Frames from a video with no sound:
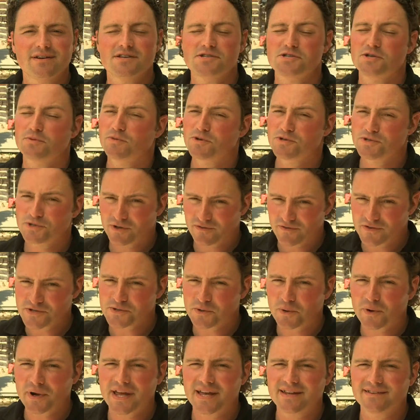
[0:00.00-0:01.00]
customer
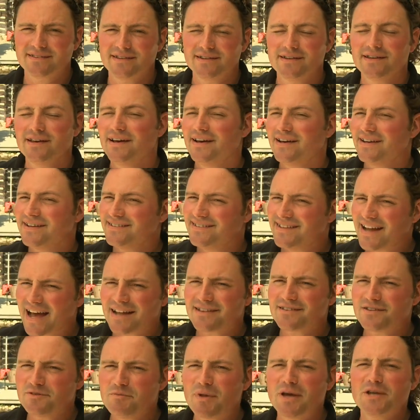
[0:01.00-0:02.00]
service-oriented,
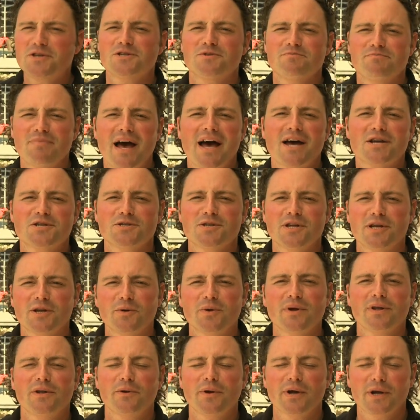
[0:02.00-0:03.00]
not to mention passionate
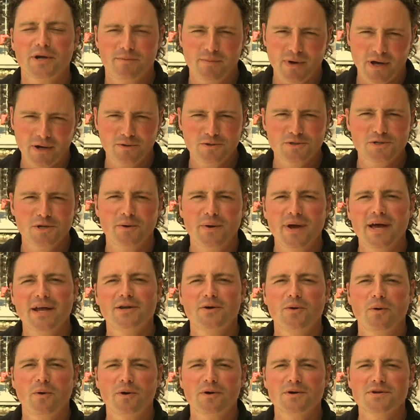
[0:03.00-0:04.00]
griller at Kamado Joe
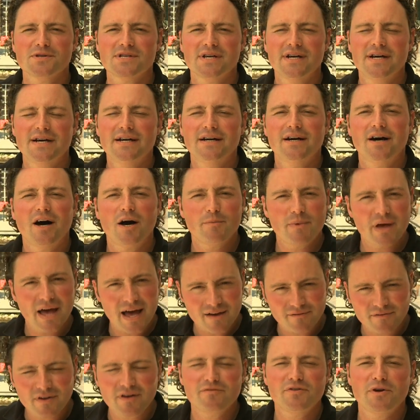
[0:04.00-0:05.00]
headquarters. On
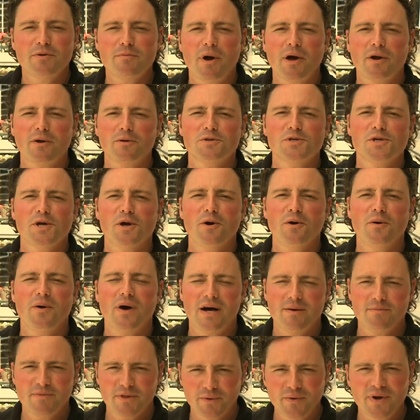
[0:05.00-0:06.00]
behalf of Kamado Joe,
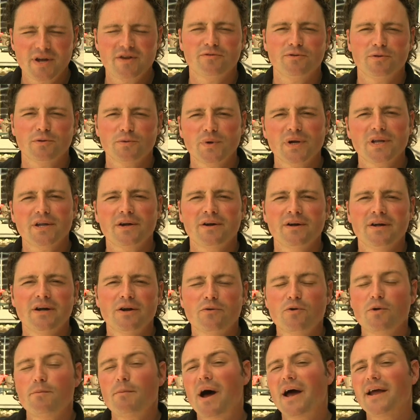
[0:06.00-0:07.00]
I'm the Grateful Griller,
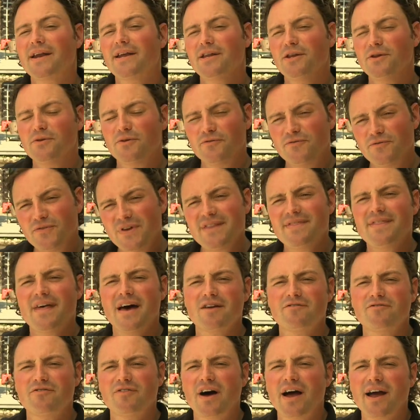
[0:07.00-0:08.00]
reminding you to feed
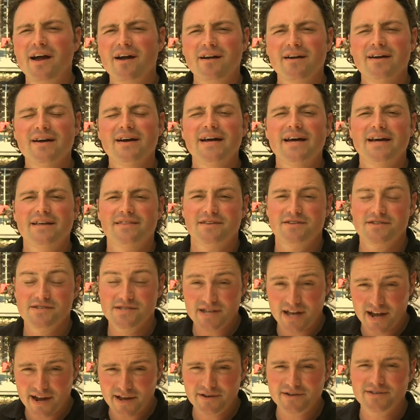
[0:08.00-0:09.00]
that fire and the
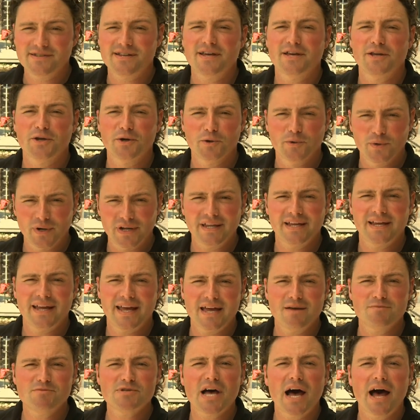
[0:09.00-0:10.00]
desire to take your grilling
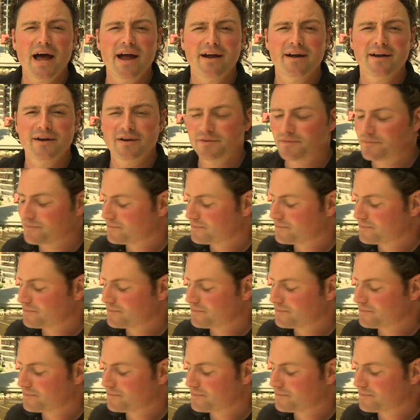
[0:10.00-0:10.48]
games higher.